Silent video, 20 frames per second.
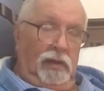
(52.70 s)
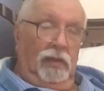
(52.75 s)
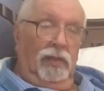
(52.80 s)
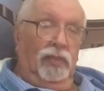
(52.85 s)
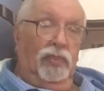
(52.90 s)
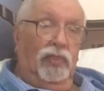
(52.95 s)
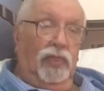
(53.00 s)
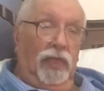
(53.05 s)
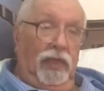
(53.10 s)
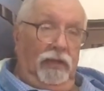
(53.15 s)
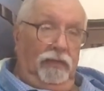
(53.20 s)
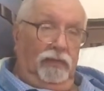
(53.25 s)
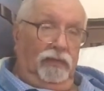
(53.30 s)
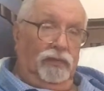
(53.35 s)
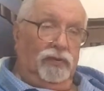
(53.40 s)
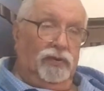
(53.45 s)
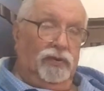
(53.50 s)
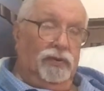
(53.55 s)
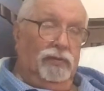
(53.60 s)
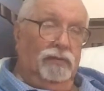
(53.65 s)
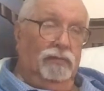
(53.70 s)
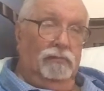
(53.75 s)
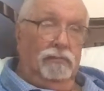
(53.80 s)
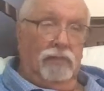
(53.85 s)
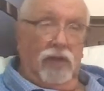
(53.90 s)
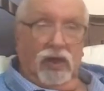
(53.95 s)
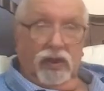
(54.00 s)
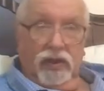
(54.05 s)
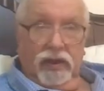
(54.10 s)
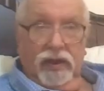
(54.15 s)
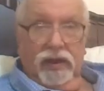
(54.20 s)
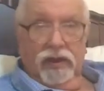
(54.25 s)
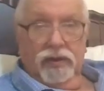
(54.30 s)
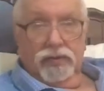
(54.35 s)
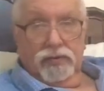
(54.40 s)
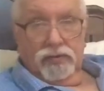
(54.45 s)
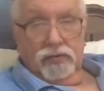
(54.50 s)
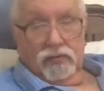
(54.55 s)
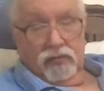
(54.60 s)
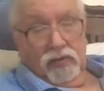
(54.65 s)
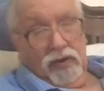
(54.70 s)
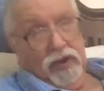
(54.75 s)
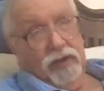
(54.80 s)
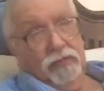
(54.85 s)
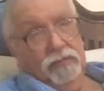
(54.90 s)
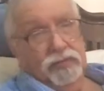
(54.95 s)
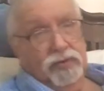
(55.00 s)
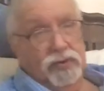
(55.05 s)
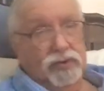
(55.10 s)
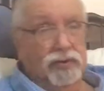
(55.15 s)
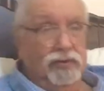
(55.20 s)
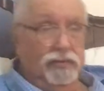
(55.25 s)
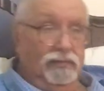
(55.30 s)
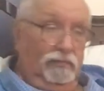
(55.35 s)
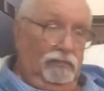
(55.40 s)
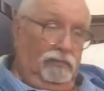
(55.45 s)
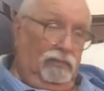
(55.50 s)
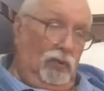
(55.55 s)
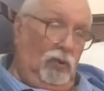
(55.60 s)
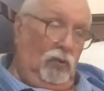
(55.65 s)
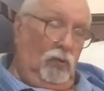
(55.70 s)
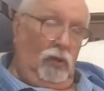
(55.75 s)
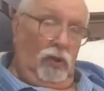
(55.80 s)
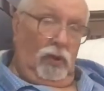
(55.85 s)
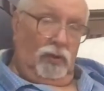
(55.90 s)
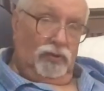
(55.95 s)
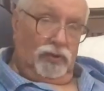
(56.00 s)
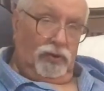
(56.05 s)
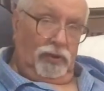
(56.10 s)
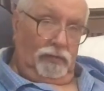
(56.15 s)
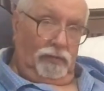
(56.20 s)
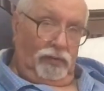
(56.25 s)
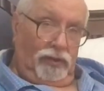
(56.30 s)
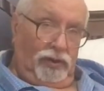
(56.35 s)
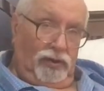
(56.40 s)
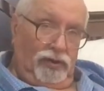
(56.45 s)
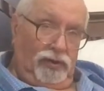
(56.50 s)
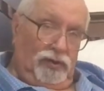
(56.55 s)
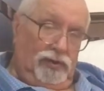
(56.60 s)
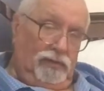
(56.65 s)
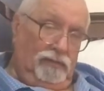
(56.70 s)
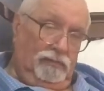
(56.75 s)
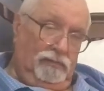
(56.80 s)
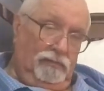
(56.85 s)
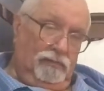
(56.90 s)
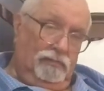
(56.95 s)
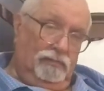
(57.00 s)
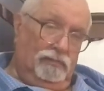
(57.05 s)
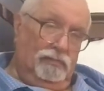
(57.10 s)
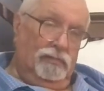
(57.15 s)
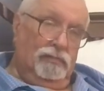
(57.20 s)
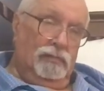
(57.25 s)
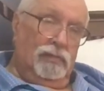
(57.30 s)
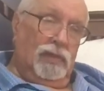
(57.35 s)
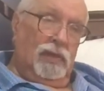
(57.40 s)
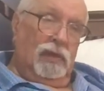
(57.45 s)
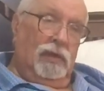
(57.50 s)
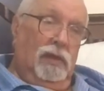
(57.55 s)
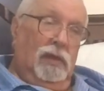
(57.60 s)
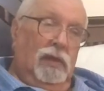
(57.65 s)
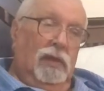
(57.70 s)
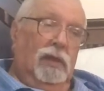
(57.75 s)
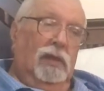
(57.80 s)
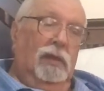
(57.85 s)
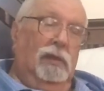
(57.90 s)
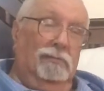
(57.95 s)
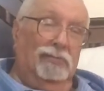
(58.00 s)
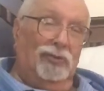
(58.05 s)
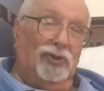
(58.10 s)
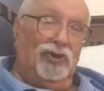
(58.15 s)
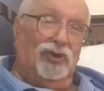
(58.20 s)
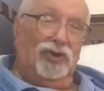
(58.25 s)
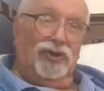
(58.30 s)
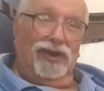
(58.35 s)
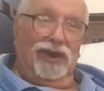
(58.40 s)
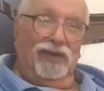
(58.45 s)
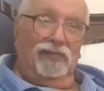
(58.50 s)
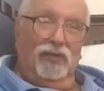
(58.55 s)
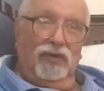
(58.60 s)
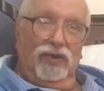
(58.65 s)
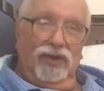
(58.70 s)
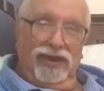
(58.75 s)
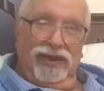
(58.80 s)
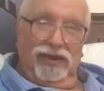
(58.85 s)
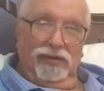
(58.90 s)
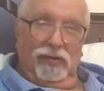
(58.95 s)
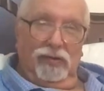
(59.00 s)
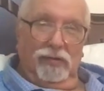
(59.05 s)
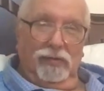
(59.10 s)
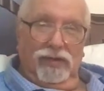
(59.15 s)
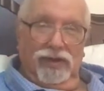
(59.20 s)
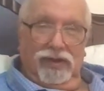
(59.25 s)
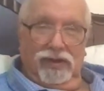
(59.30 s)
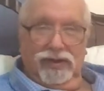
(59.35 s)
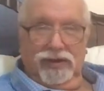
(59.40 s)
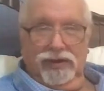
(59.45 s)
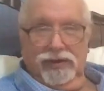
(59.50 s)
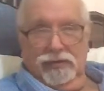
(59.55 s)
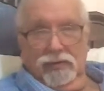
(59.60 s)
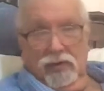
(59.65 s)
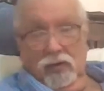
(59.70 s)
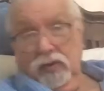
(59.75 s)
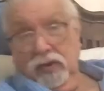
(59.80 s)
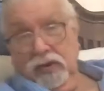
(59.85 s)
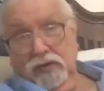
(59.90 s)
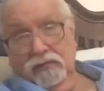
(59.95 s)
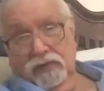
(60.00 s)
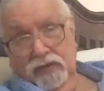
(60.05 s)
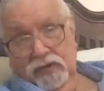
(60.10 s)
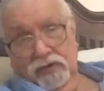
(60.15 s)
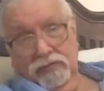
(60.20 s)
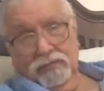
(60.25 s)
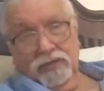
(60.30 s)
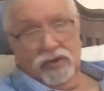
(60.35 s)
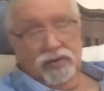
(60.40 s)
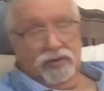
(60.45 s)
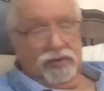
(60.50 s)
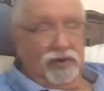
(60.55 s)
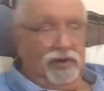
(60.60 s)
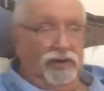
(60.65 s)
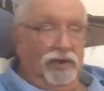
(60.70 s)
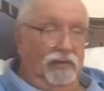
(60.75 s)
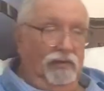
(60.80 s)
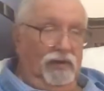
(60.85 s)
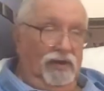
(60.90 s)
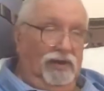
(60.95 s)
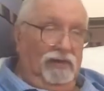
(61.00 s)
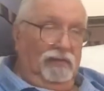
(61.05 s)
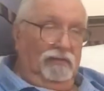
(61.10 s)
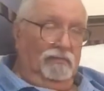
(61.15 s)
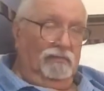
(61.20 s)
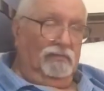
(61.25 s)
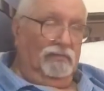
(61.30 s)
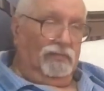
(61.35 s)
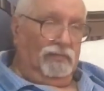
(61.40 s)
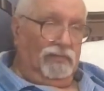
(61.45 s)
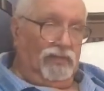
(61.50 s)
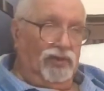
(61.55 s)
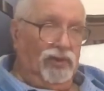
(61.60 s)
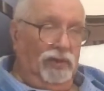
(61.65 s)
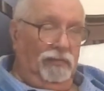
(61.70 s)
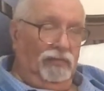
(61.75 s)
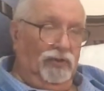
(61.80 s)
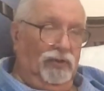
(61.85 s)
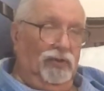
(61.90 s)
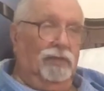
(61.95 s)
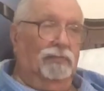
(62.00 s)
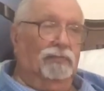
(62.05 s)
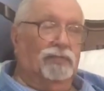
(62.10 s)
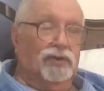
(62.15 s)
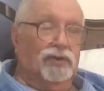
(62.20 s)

Thefts, muggings, rapes, all on top of this. But you never hear about it. Oh, not very much anyway, sometimes.